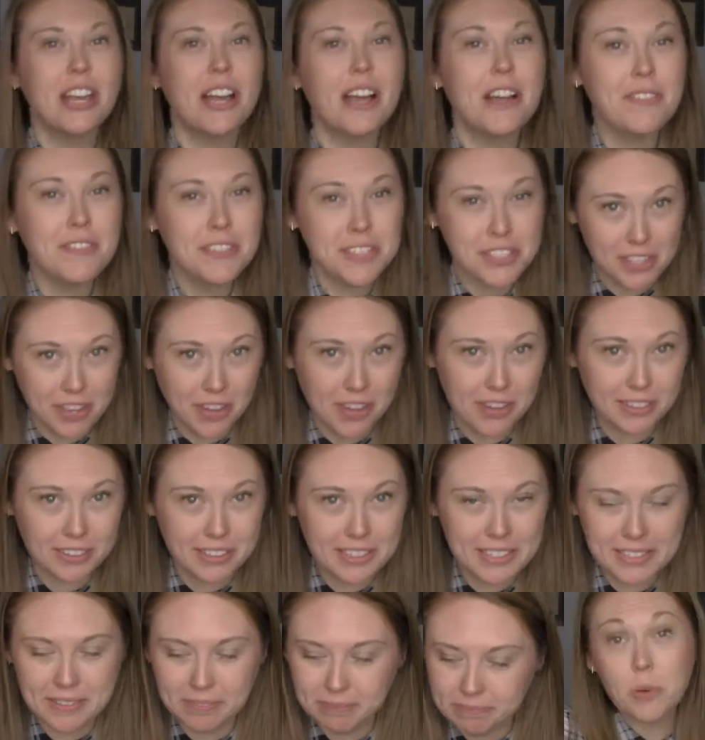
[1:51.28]
of
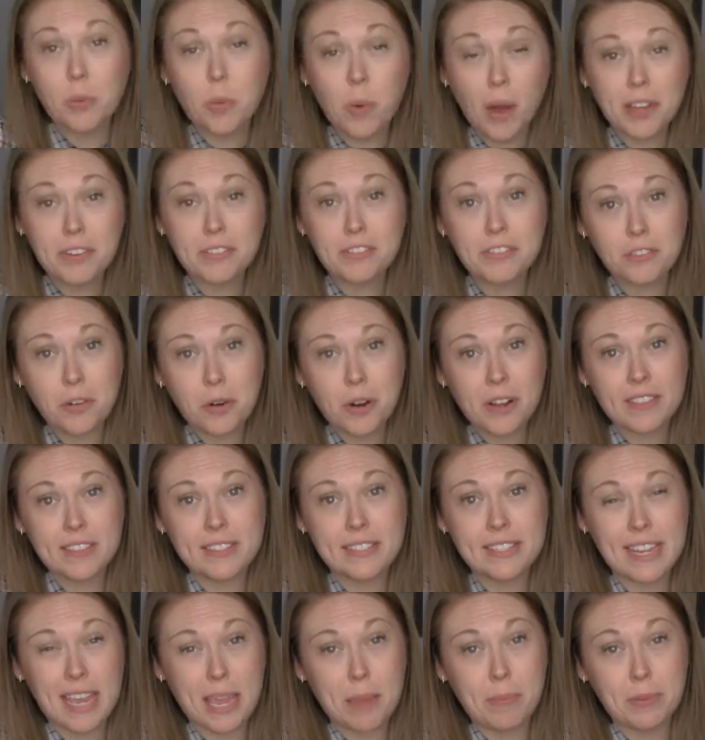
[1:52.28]
salt, 1/4
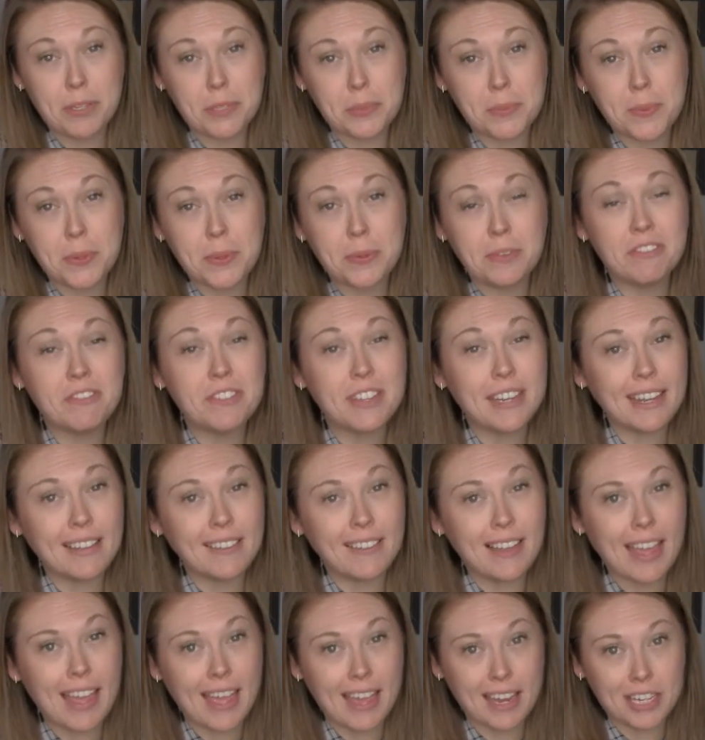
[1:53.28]
tablespoon
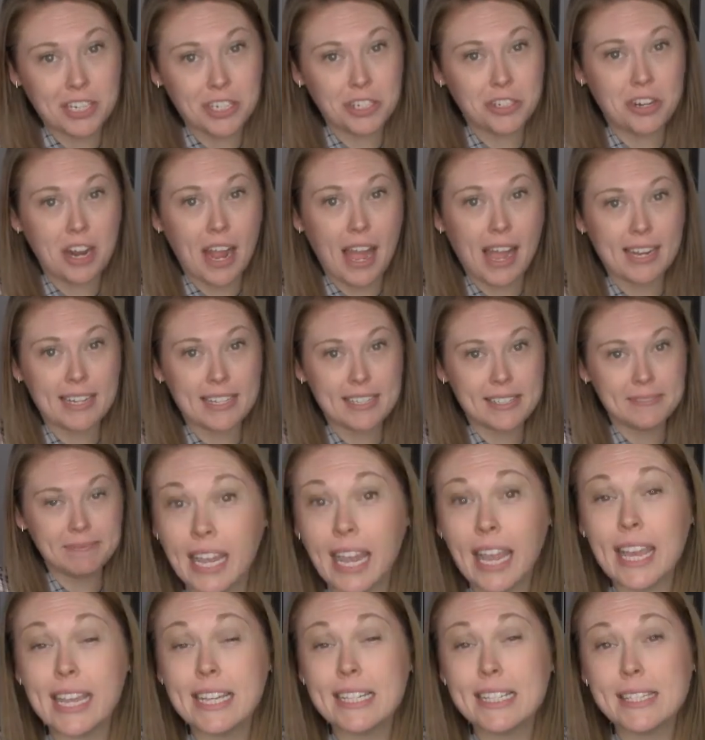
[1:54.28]
vanilla extract,
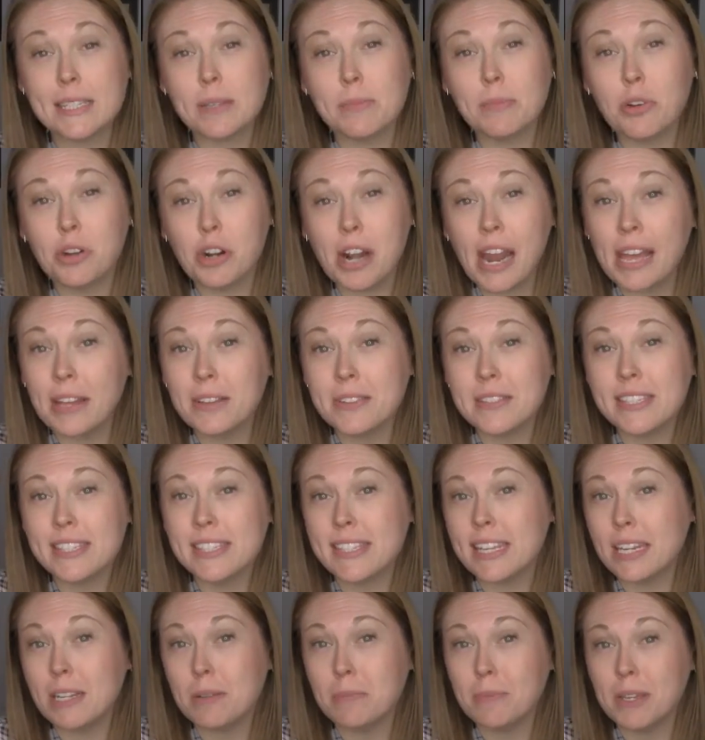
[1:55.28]
and some ground
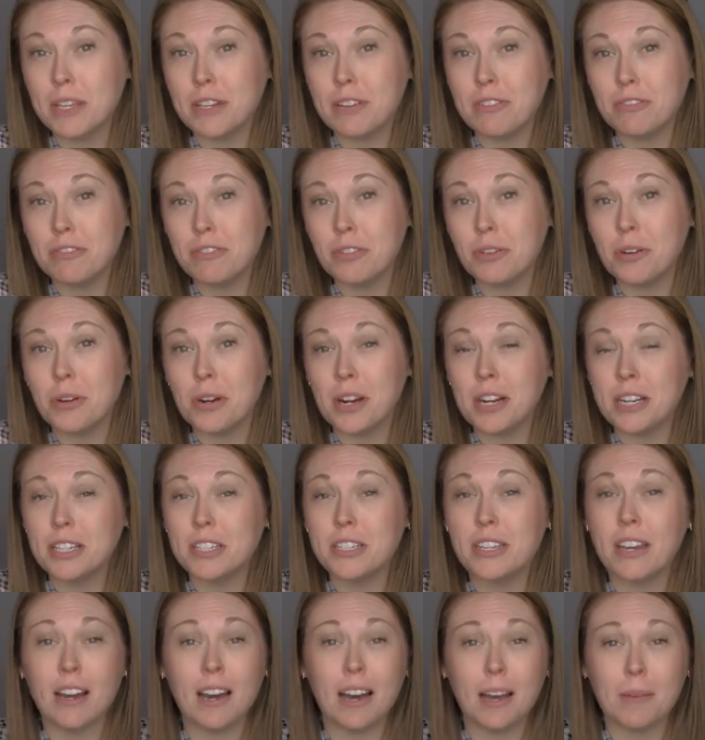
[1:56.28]
cinnamon for
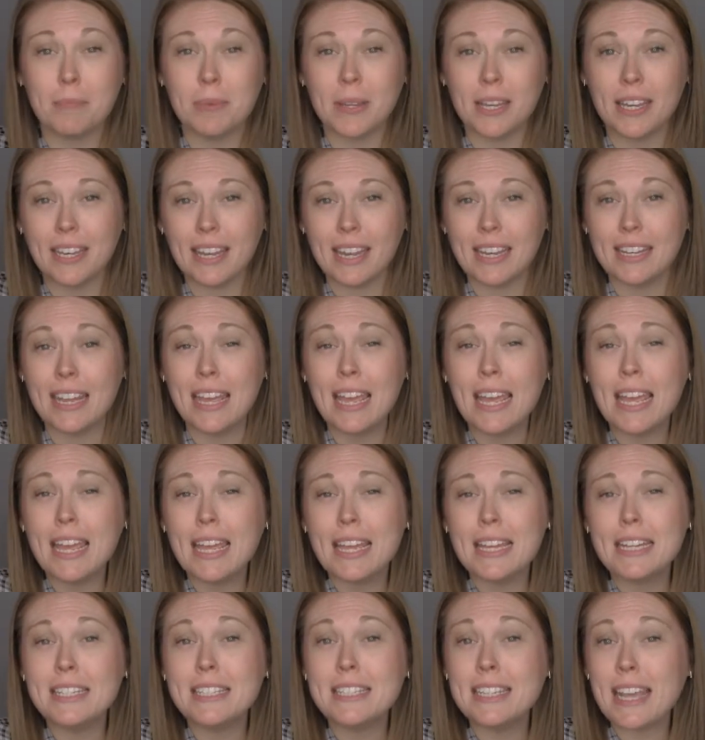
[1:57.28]
topping and
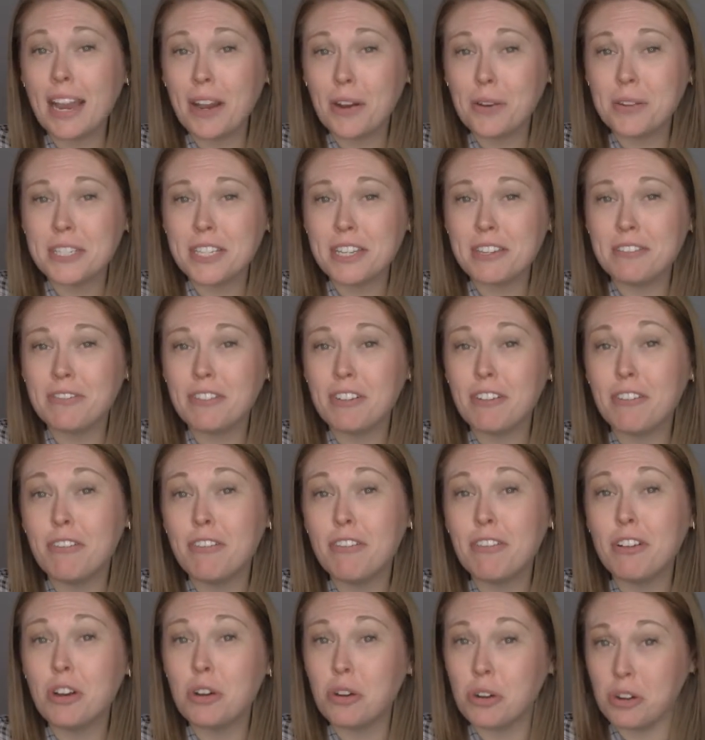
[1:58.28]
decorative
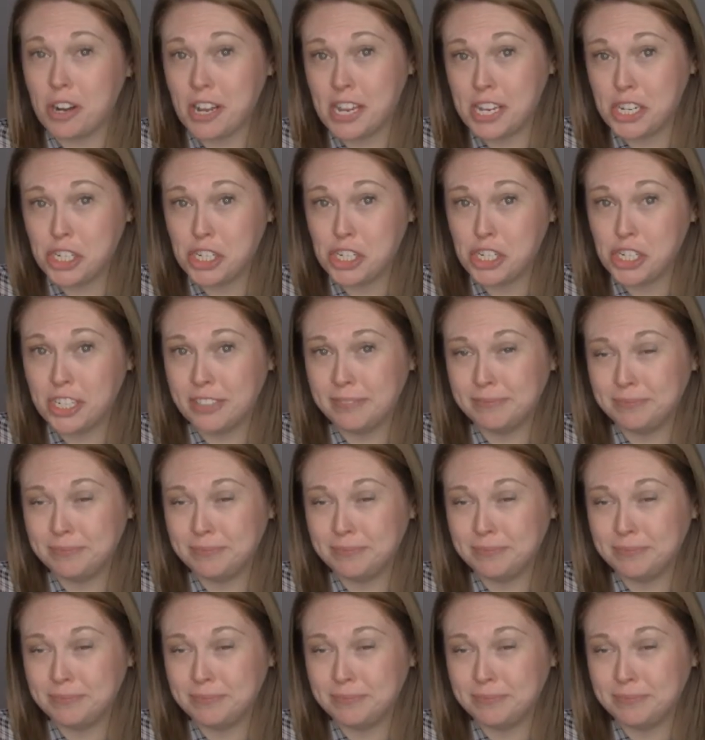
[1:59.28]
flourish.